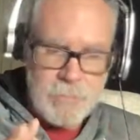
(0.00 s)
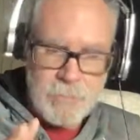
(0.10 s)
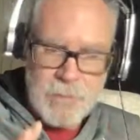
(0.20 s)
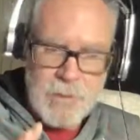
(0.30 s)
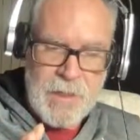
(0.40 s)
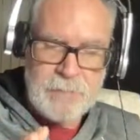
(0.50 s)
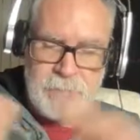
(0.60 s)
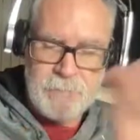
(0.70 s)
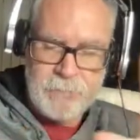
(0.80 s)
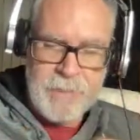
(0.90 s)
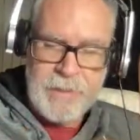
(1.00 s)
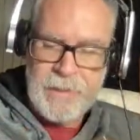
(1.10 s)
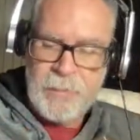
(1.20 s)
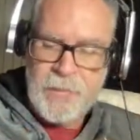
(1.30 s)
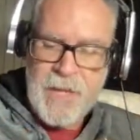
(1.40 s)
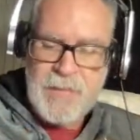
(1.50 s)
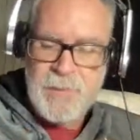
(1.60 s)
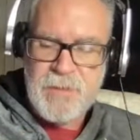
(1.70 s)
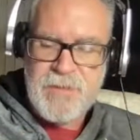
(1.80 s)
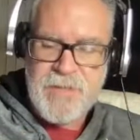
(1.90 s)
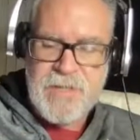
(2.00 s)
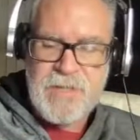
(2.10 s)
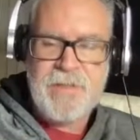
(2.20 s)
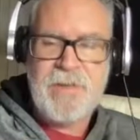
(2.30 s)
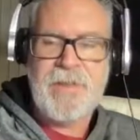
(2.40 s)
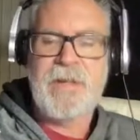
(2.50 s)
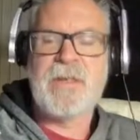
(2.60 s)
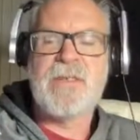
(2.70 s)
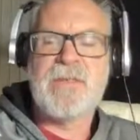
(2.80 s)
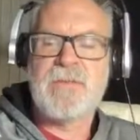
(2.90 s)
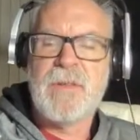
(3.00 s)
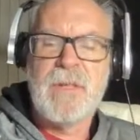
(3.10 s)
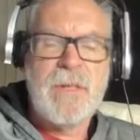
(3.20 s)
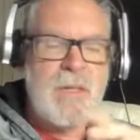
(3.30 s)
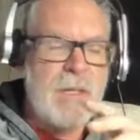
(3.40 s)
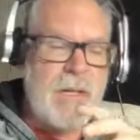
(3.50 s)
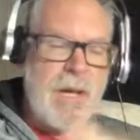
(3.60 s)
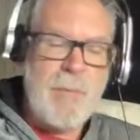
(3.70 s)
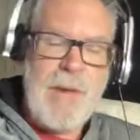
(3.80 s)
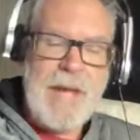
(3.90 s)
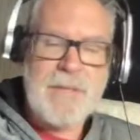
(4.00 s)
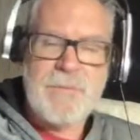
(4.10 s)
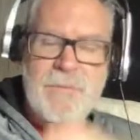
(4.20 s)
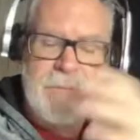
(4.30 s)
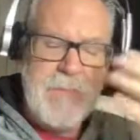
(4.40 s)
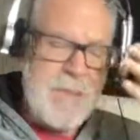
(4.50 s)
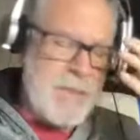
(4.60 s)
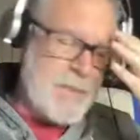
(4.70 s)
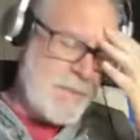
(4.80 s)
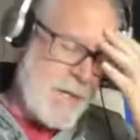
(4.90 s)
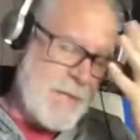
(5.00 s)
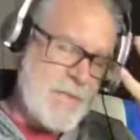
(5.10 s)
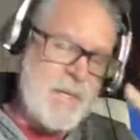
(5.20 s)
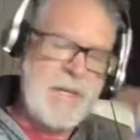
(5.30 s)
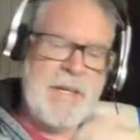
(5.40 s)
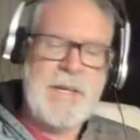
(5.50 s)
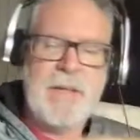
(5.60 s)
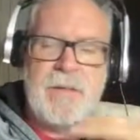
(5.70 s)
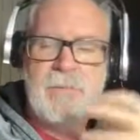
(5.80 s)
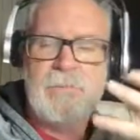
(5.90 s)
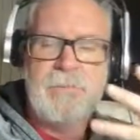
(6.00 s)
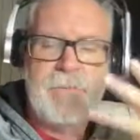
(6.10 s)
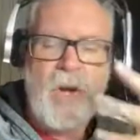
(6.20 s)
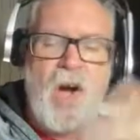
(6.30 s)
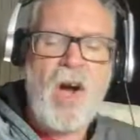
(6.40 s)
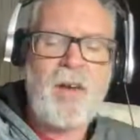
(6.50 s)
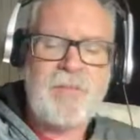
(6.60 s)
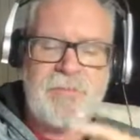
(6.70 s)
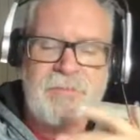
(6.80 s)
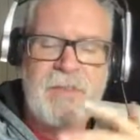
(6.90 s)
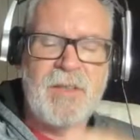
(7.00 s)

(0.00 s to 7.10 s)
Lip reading: We're not dealing with hospitalization or anything. She's got a bad sinus headache, cough.